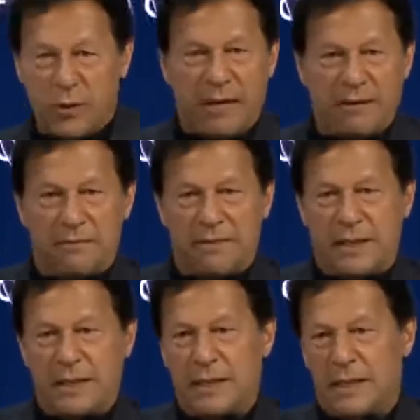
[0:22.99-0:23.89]
done what
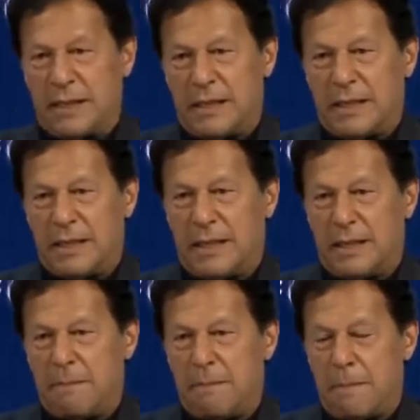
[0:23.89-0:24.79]
China did.
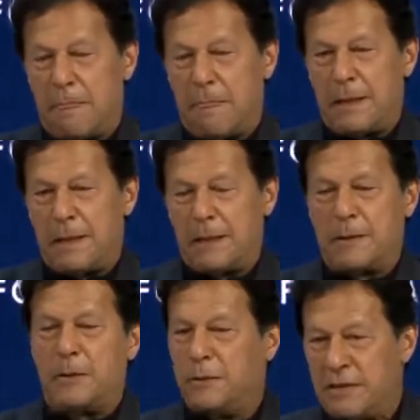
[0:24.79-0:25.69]
They created wealth
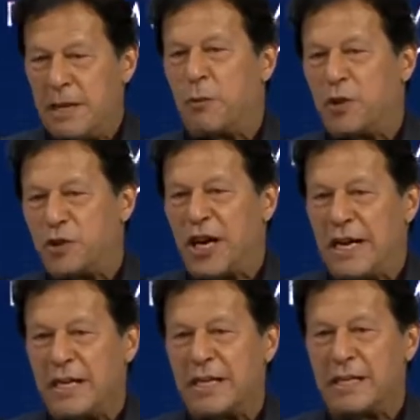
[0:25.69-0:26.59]
and then they used the
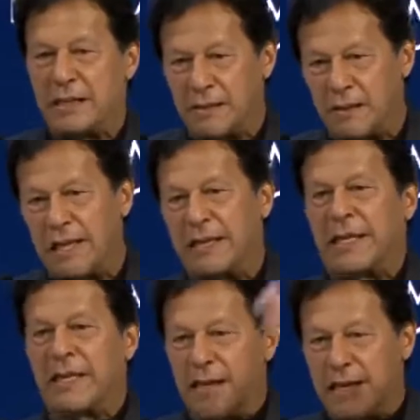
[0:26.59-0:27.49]
wealth to lift
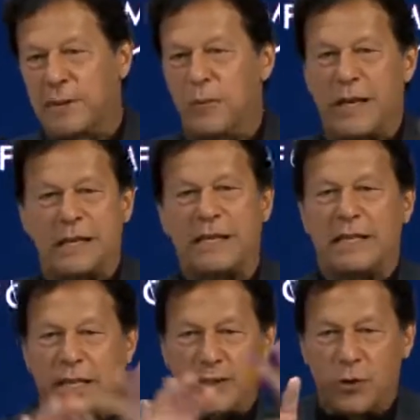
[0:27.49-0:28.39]
the bottom
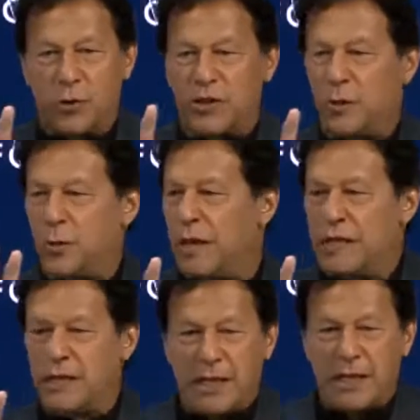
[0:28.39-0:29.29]
tier of
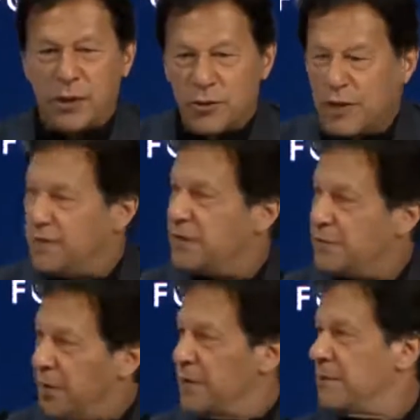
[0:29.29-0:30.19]
the population.
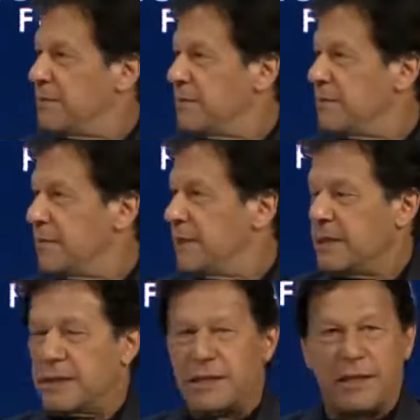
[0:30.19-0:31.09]
But
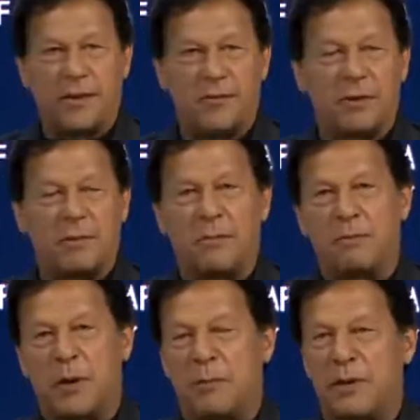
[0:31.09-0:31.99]
just
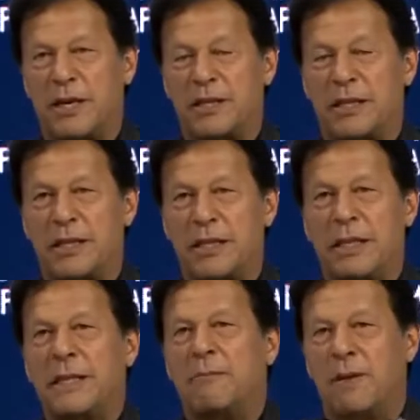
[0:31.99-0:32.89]
because the
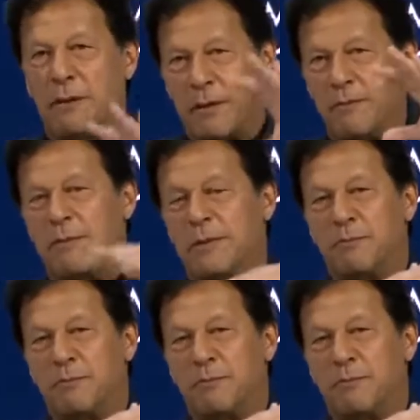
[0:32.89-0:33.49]
rich got richer,